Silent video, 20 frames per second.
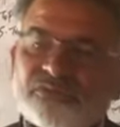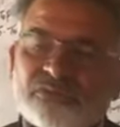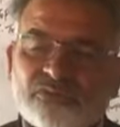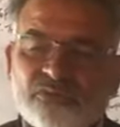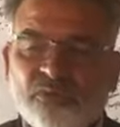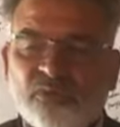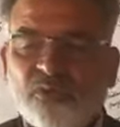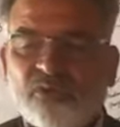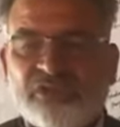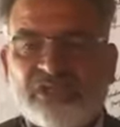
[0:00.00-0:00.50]

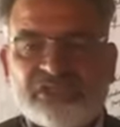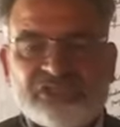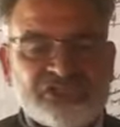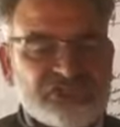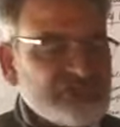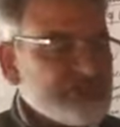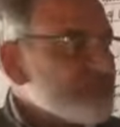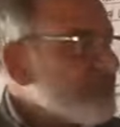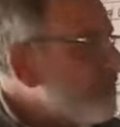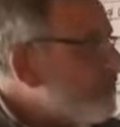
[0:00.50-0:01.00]
cool
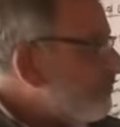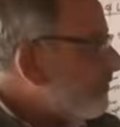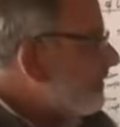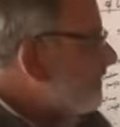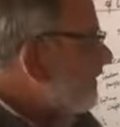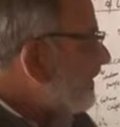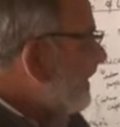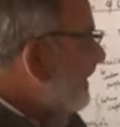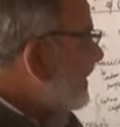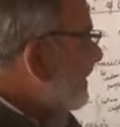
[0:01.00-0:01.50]
relations
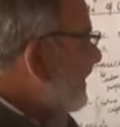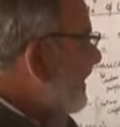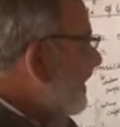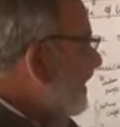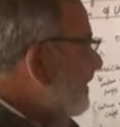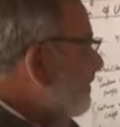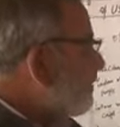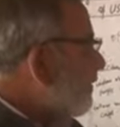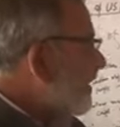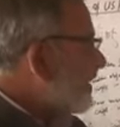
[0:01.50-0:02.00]
between India
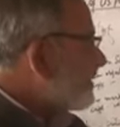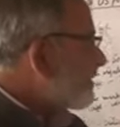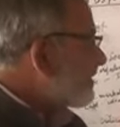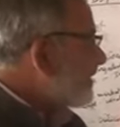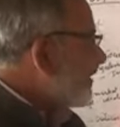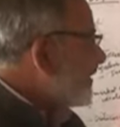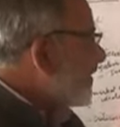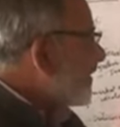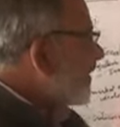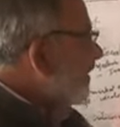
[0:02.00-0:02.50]
and
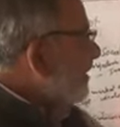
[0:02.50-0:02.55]
Pakistan.